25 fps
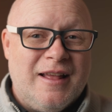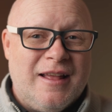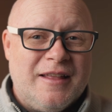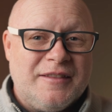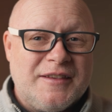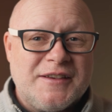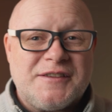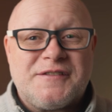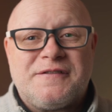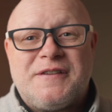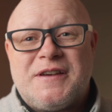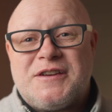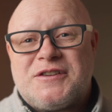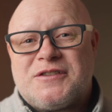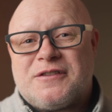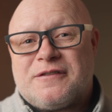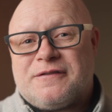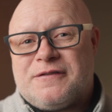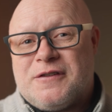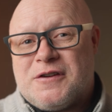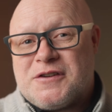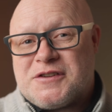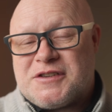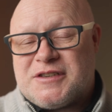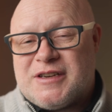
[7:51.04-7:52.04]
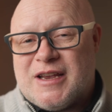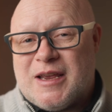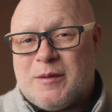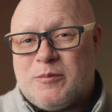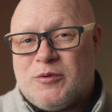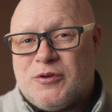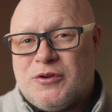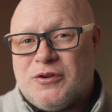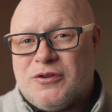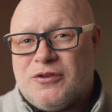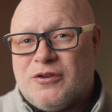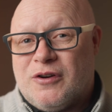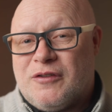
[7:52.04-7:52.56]
This feature first
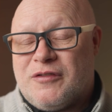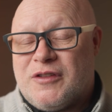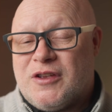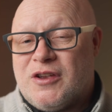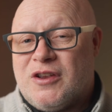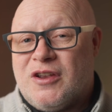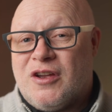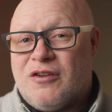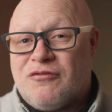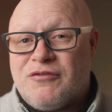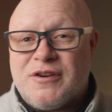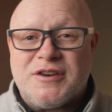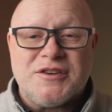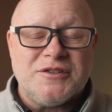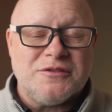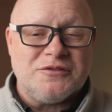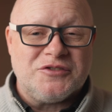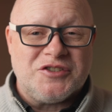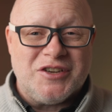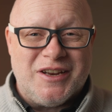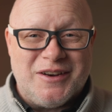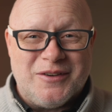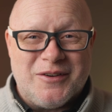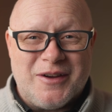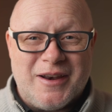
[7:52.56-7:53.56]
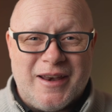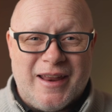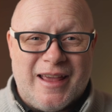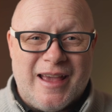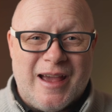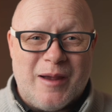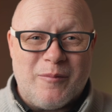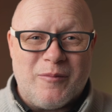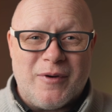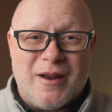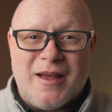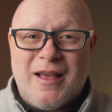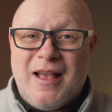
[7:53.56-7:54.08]
debuted on the original G9
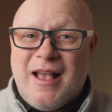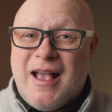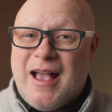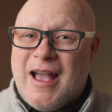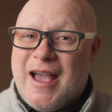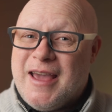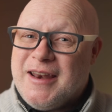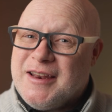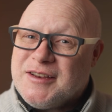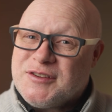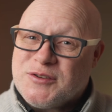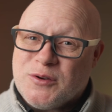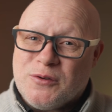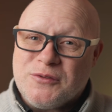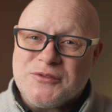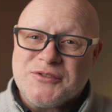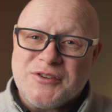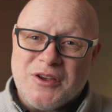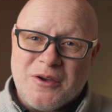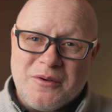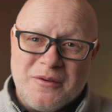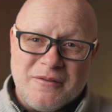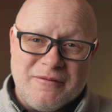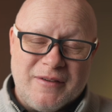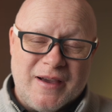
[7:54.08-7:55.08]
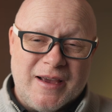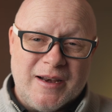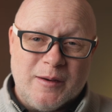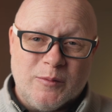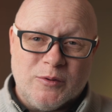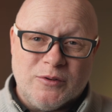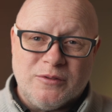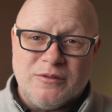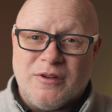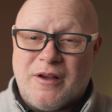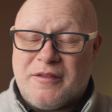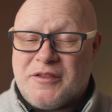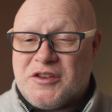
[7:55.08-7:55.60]
camera, and it's also
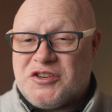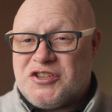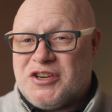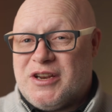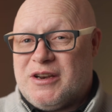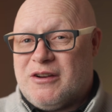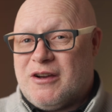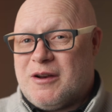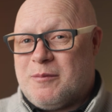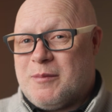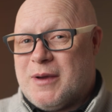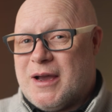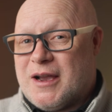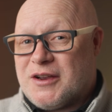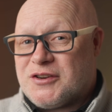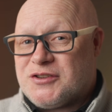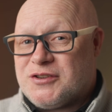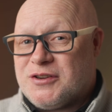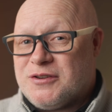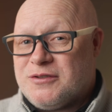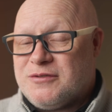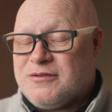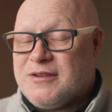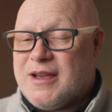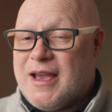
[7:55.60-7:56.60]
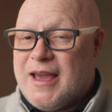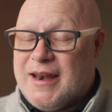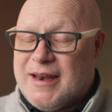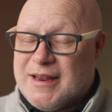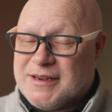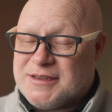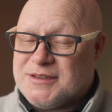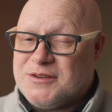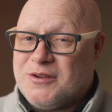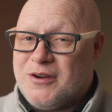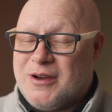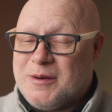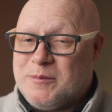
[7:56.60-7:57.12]
available on the G9 Mark II and
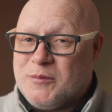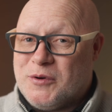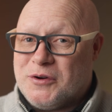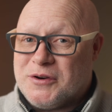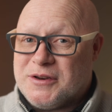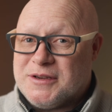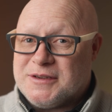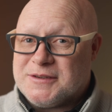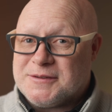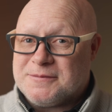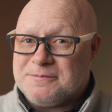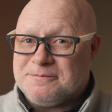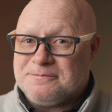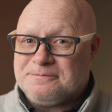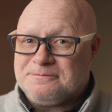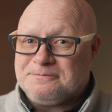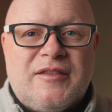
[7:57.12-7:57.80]
S9 bodies.